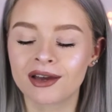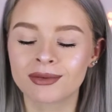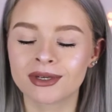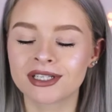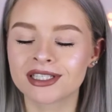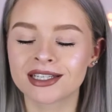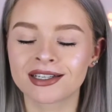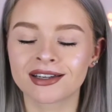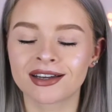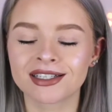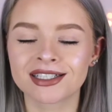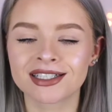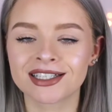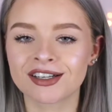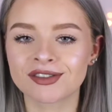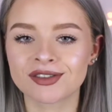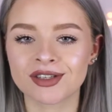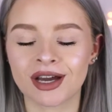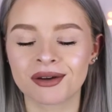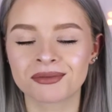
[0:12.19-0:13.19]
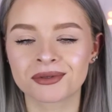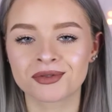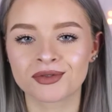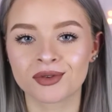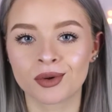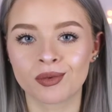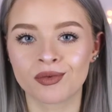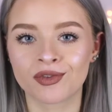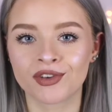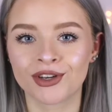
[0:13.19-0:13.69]
Basically I didn't have time to
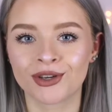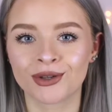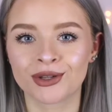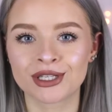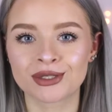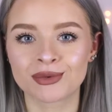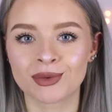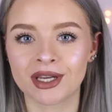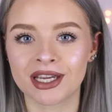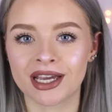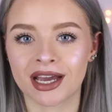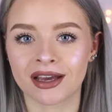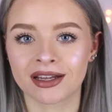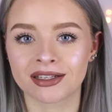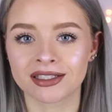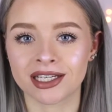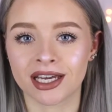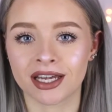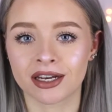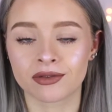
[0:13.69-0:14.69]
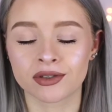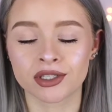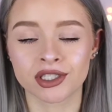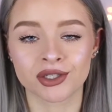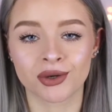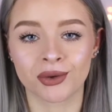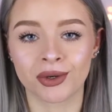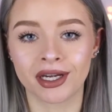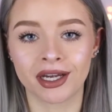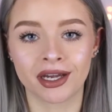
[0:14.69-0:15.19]
film a video this weekend and I've
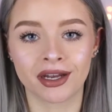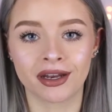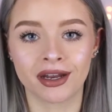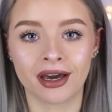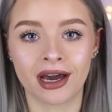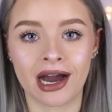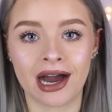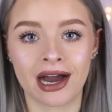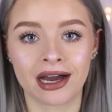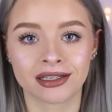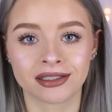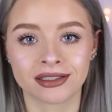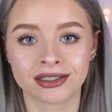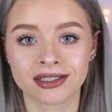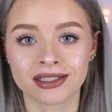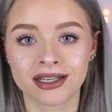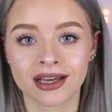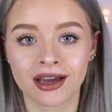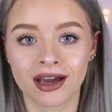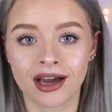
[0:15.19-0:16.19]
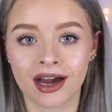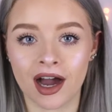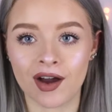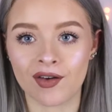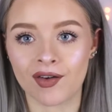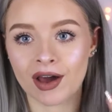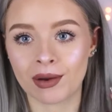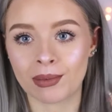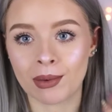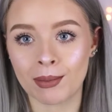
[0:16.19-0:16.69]
just got in and
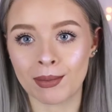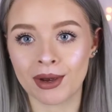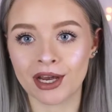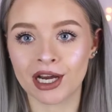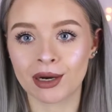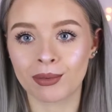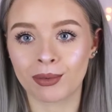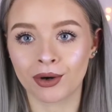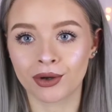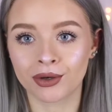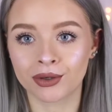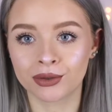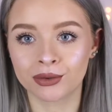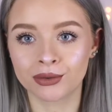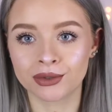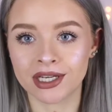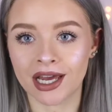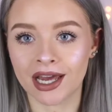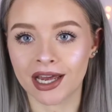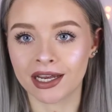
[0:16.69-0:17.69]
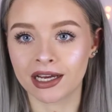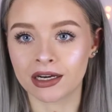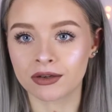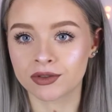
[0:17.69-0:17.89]
I've had my makeup on all day.